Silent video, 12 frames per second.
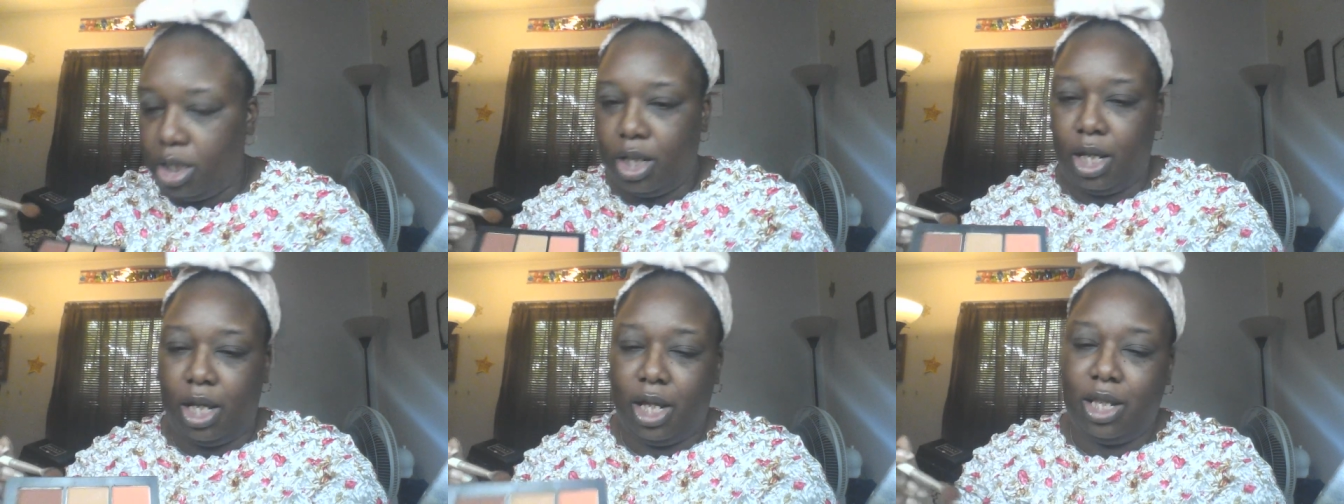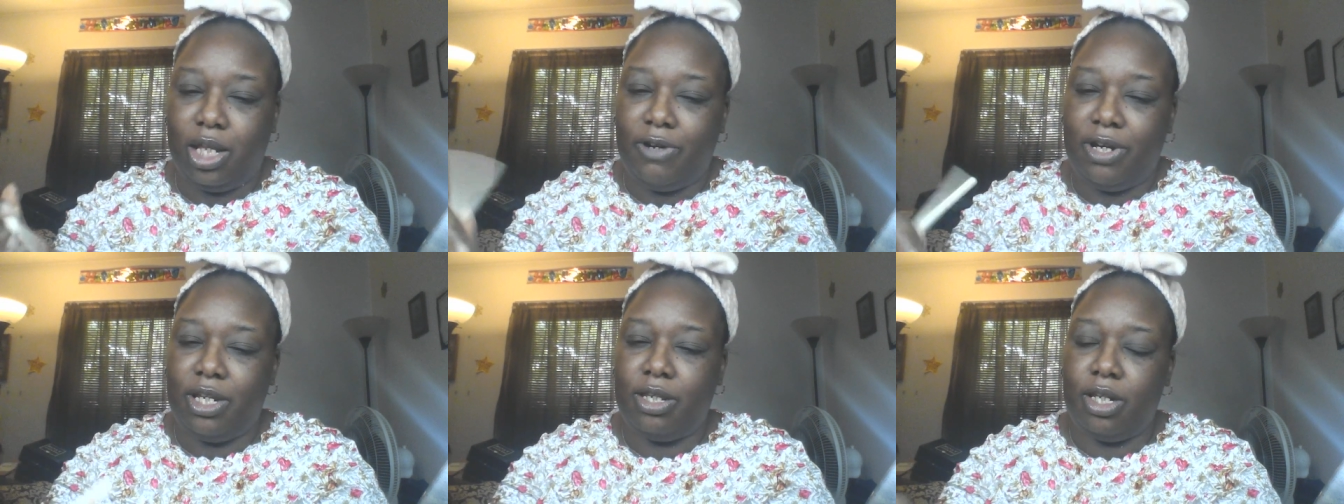And there
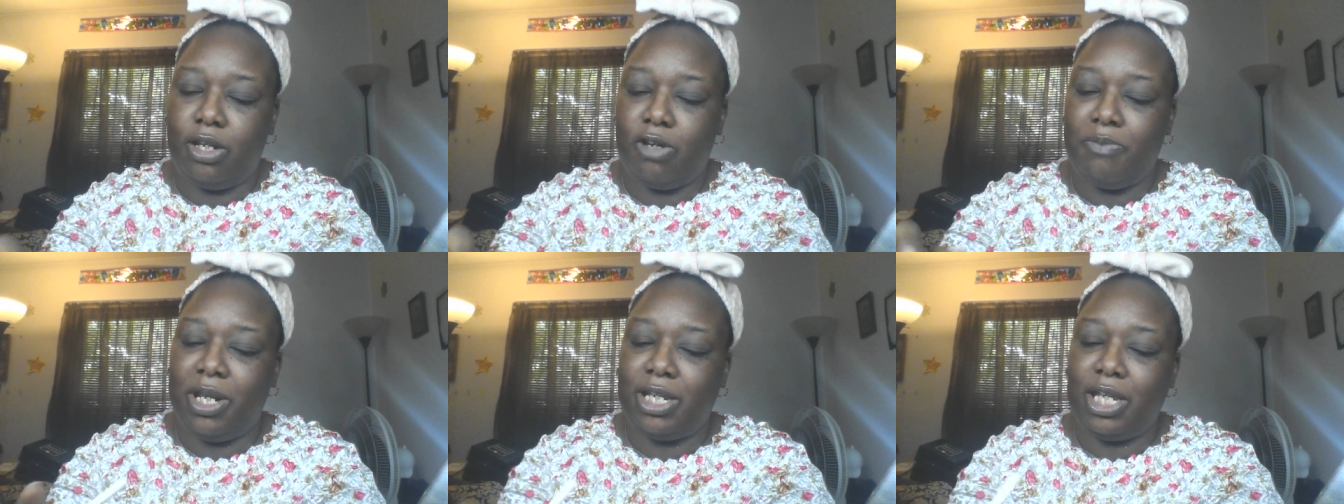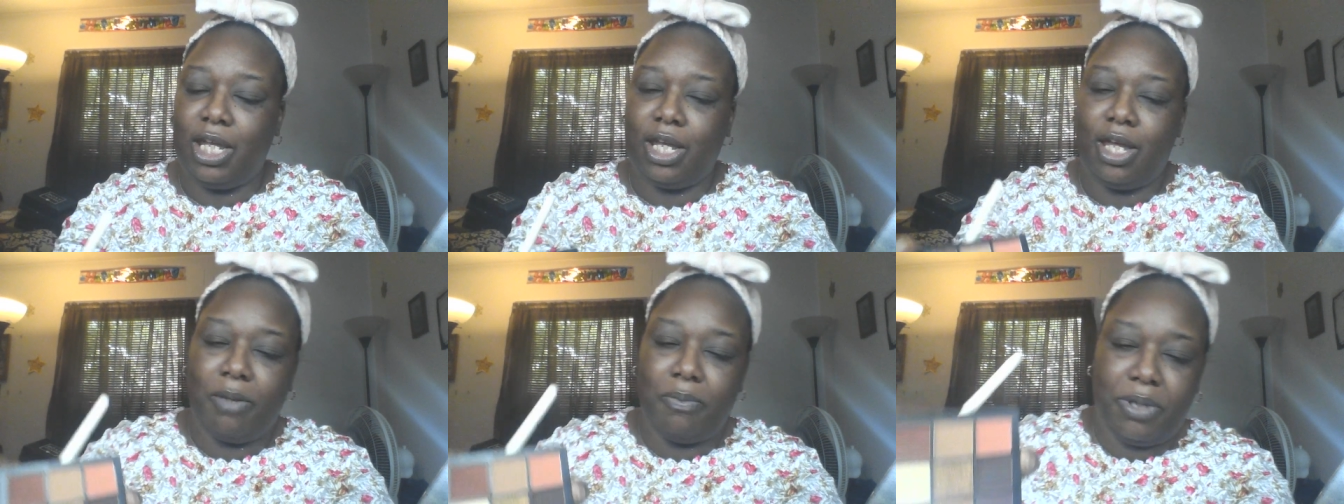is a little bit of kick
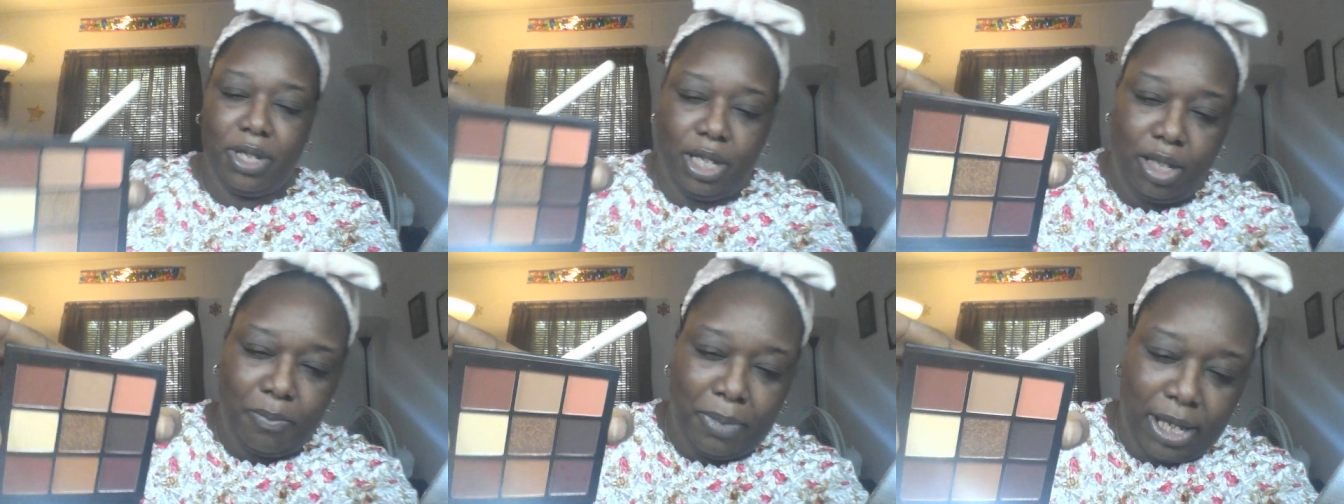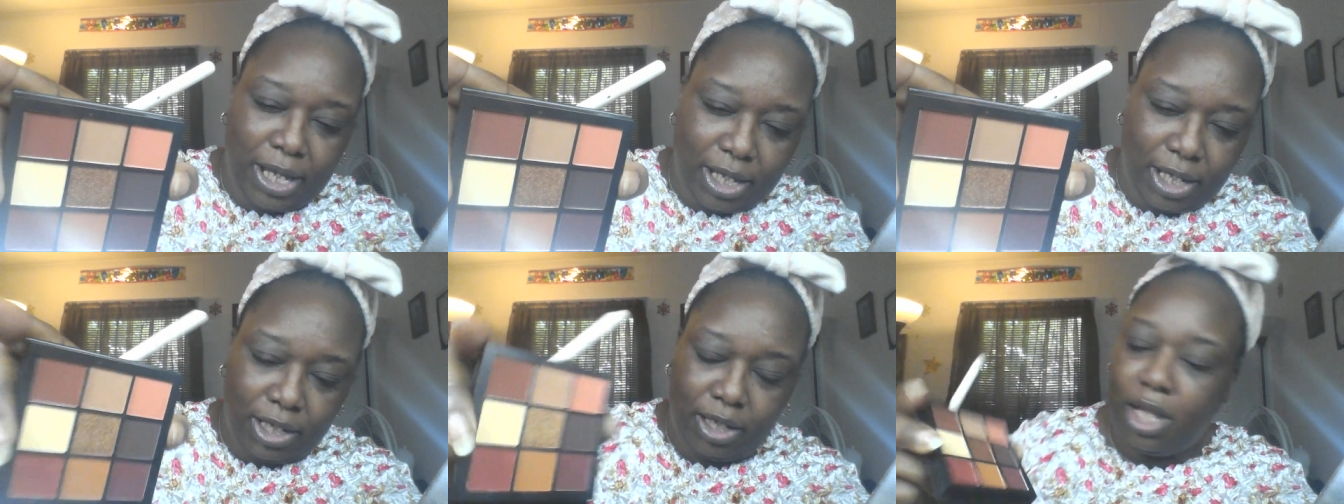up in the pan.